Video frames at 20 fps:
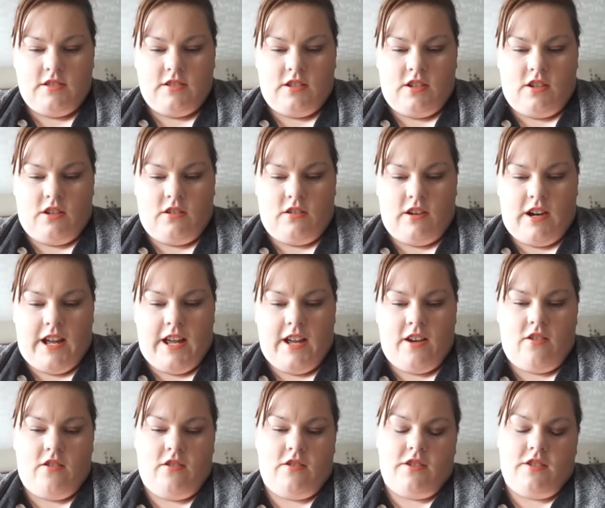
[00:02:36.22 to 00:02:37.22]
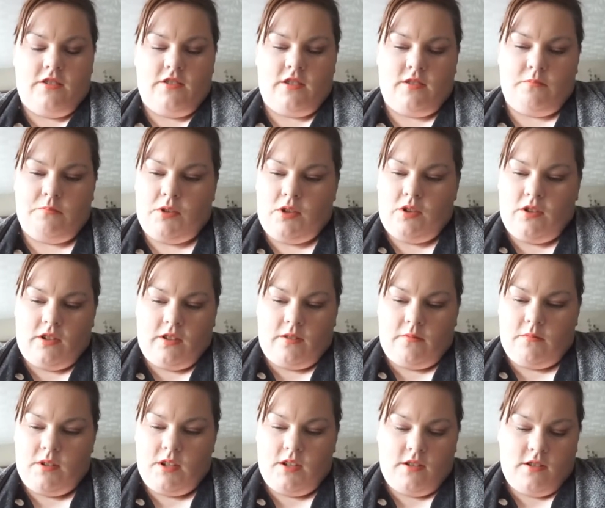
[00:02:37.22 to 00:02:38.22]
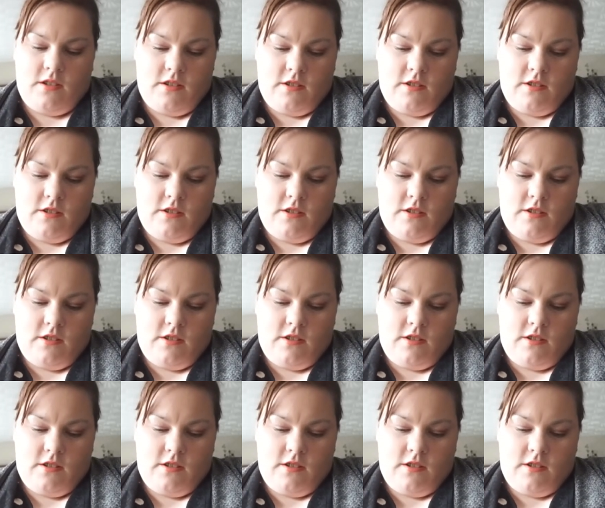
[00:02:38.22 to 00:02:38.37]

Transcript: crayon on the bottom.